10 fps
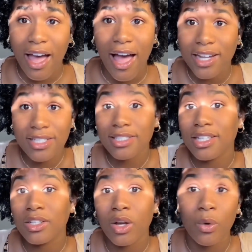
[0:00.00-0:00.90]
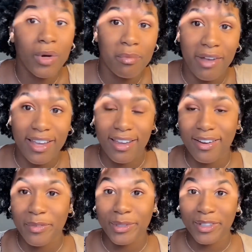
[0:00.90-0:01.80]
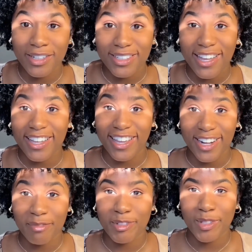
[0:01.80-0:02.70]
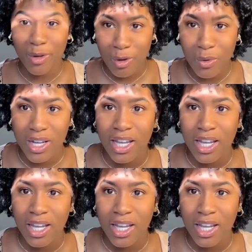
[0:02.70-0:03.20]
I just didn't know what my hair would look like, and I'm so